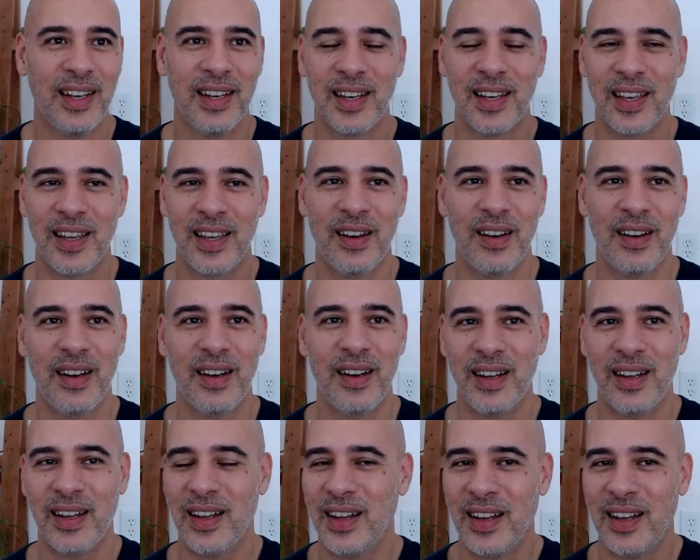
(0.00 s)
you know,
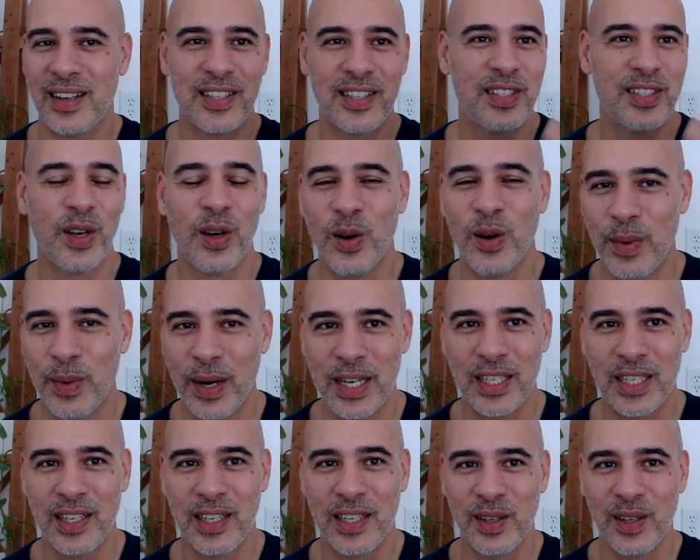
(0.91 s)
so much
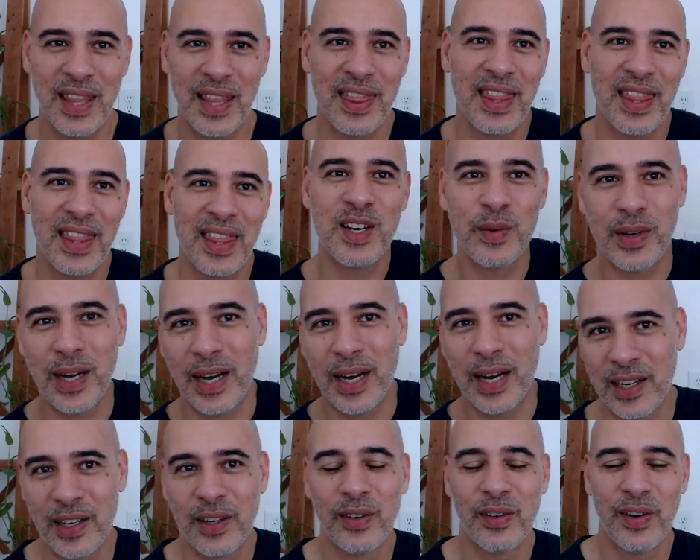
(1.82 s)
to do, and then you've got
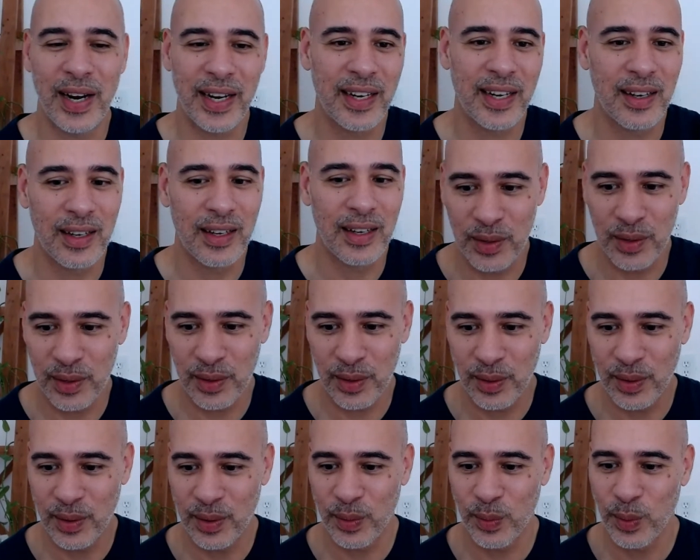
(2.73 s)
your regular
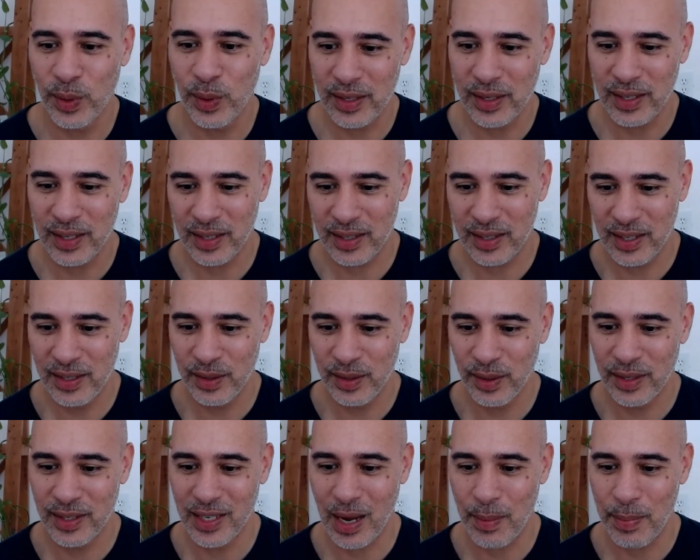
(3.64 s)
work to do
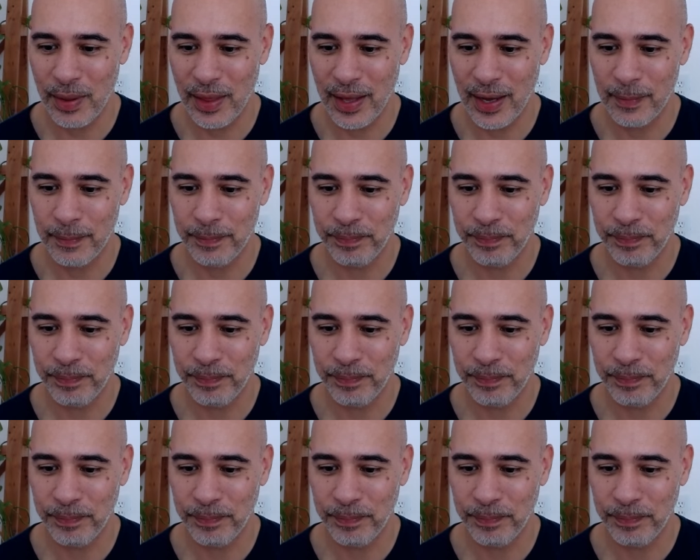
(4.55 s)
on top of that.